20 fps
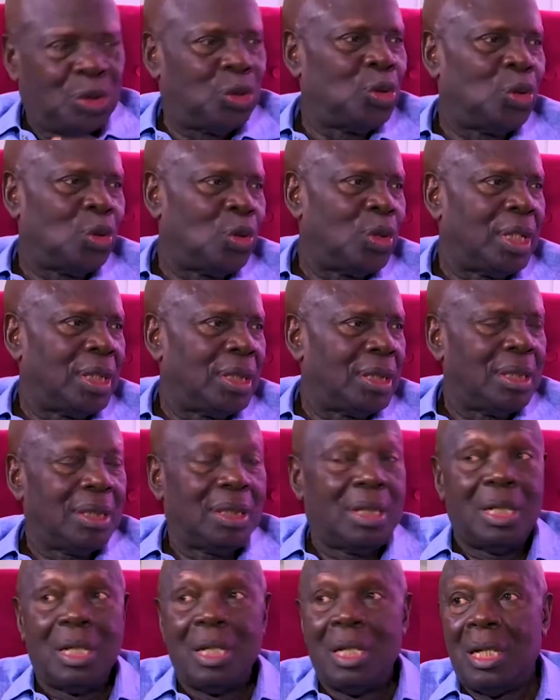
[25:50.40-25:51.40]
to do it.
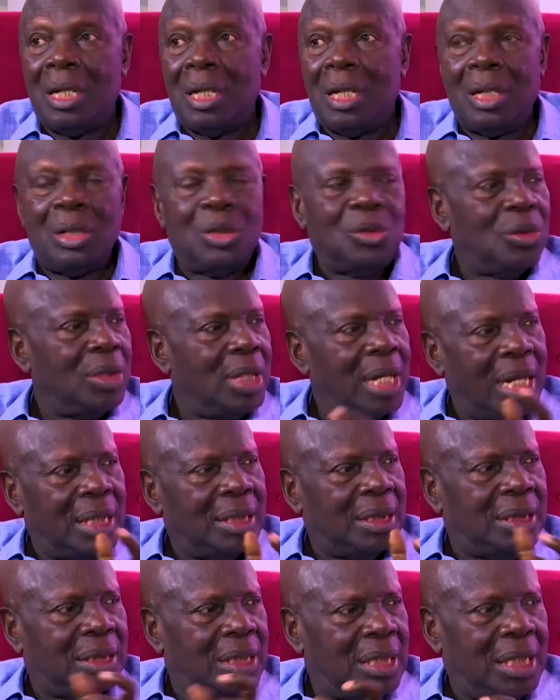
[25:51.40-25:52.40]
To get
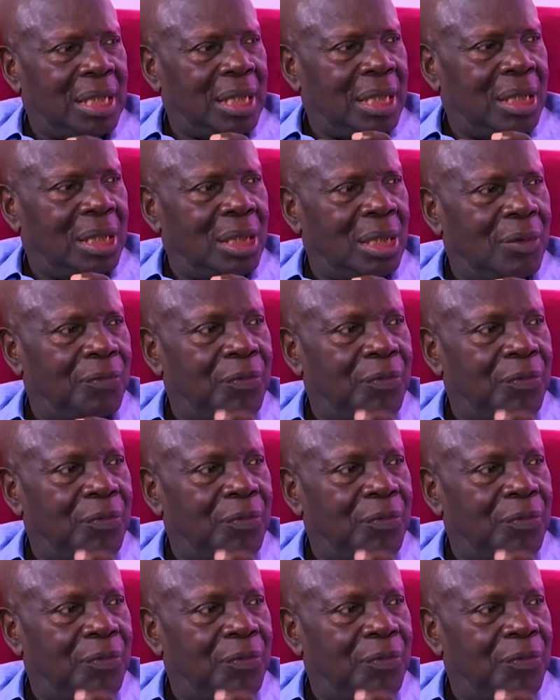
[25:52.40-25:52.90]
GE